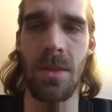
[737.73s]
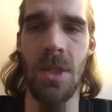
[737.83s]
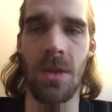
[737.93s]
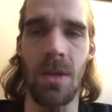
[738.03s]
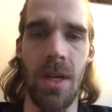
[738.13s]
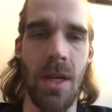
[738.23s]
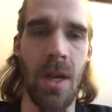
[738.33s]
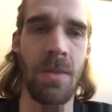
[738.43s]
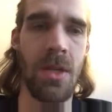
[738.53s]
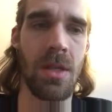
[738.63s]
So like
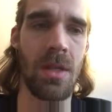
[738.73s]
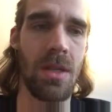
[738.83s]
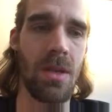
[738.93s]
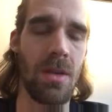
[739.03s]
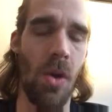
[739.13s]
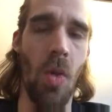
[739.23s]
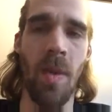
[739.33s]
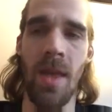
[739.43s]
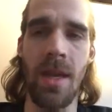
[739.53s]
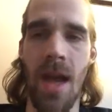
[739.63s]
I'm just
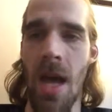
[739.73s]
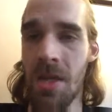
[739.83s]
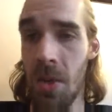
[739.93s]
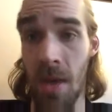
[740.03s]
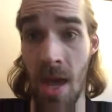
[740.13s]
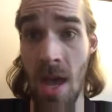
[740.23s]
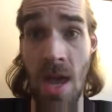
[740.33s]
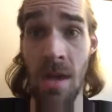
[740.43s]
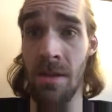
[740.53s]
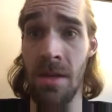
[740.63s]
hoping that guy's
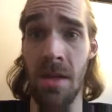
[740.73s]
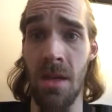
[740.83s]
okay.